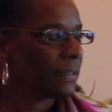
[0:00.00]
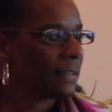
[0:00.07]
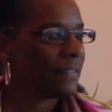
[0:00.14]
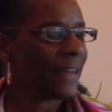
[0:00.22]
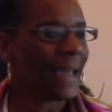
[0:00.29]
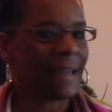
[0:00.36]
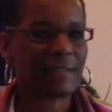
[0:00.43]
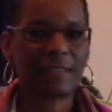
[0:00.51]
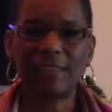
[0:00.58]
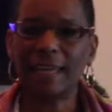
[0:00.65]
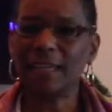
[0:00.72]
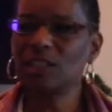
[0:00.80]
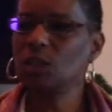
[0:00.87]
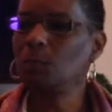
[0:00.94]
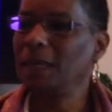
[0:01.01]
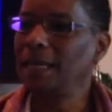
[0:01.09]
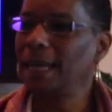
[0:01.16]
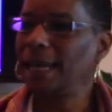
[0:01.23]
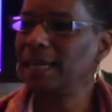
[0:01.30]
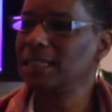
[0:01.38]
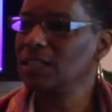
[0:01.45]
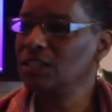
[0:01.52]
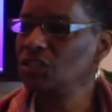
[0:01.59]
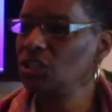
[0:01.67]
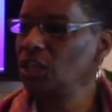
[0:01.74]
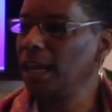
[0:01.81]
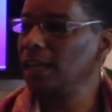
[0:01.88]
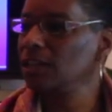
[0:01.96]
that things began to
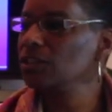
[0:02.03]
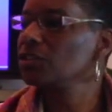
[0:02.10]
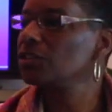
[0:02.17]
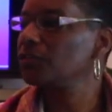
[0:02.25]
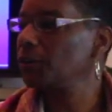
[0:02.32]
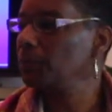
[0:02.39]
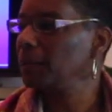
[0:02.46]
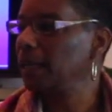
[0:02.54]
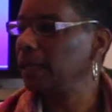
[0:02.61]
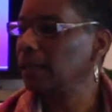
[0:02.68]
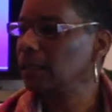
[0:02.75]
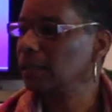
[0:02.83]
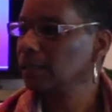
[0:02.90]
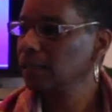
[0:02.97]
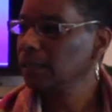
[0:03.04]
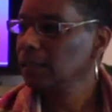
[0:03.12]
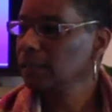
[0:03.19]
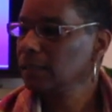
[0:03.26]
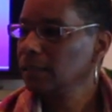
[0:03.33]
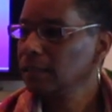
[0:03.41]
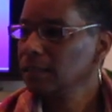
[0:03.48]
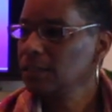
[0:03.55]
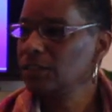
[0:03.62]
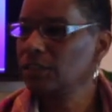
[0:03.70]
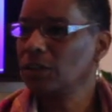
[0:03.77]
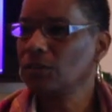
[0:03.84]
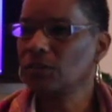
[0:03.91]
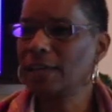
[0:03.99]
change for me,
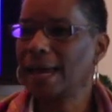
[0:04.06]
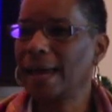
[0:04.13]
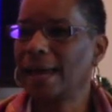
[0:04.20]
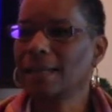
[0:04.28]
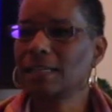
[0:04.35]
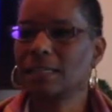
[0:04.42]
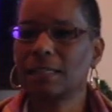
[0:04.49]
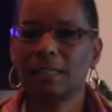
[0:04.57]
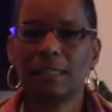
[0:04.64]
so that